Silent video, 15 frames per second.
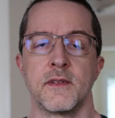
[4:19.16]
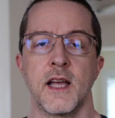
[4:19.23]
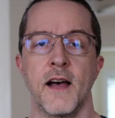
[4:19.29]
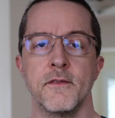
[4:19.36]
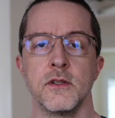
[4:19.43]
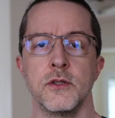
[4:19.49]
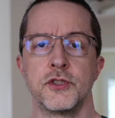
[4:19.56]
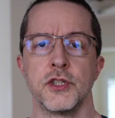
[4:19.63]

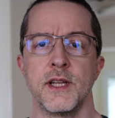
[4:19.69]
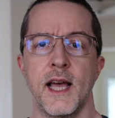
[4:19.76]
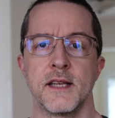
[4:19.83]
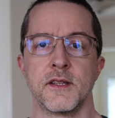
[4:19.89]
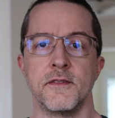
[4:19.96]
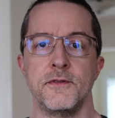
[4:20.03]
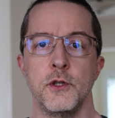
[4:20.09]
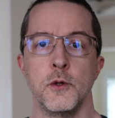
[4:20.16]
Convolution
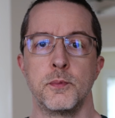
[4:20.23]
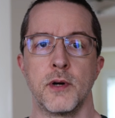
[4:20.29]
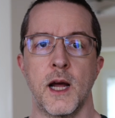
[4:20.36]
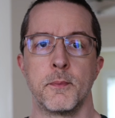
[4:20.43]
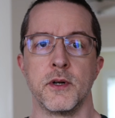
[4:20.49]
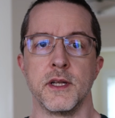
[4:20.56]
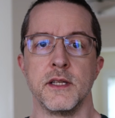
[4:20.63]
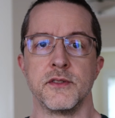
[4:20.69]
has a few
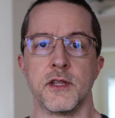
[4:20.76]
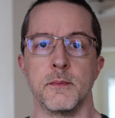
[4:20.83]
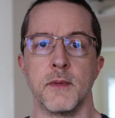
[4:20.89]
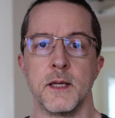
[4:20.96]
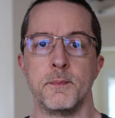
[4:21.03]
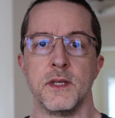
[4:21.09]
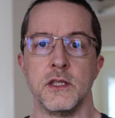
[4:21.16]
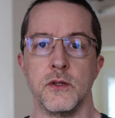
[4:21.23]
properties that
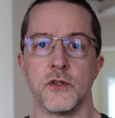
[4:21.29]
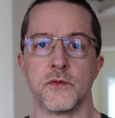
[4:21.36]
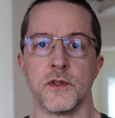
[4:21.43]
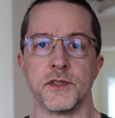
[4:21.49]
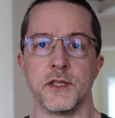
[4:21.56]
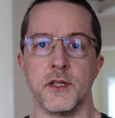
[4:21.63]
might be useful to